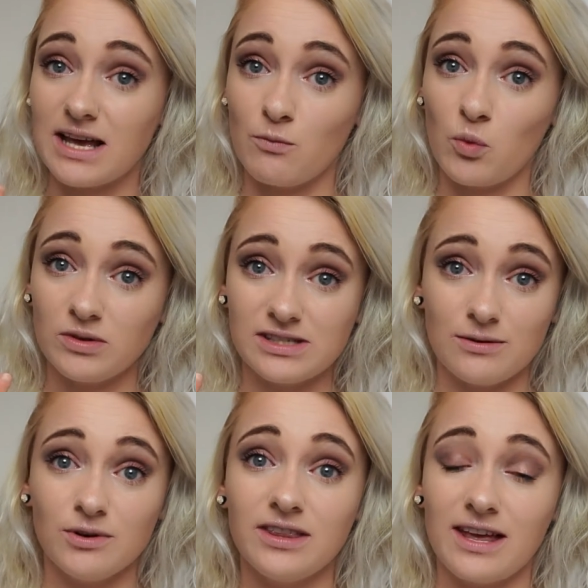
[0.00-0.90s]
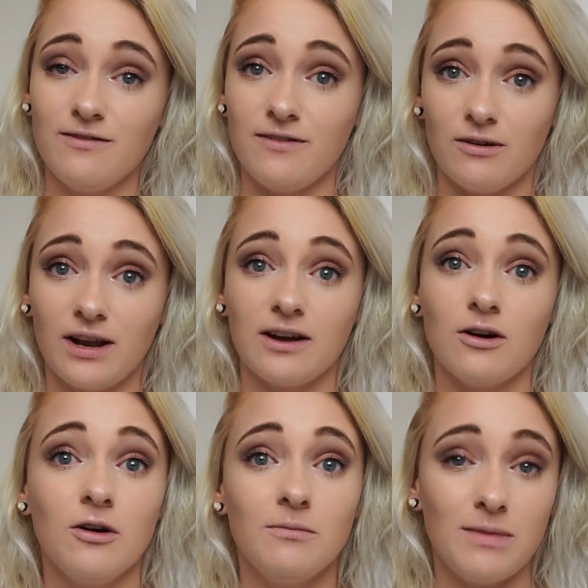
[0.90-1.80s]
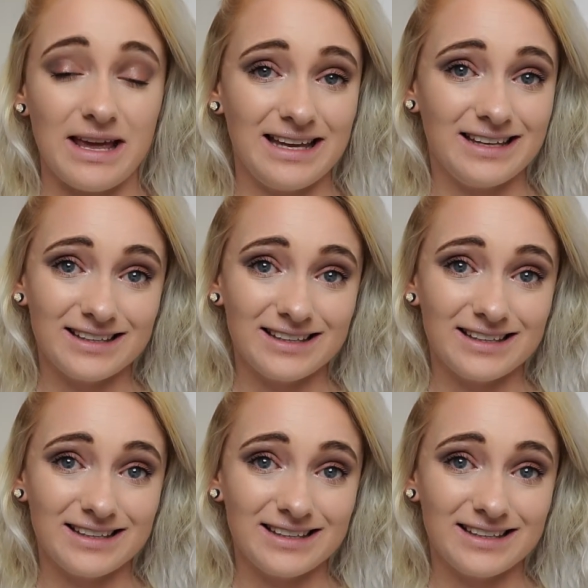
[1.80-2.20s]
and we'll see what they feel like on me.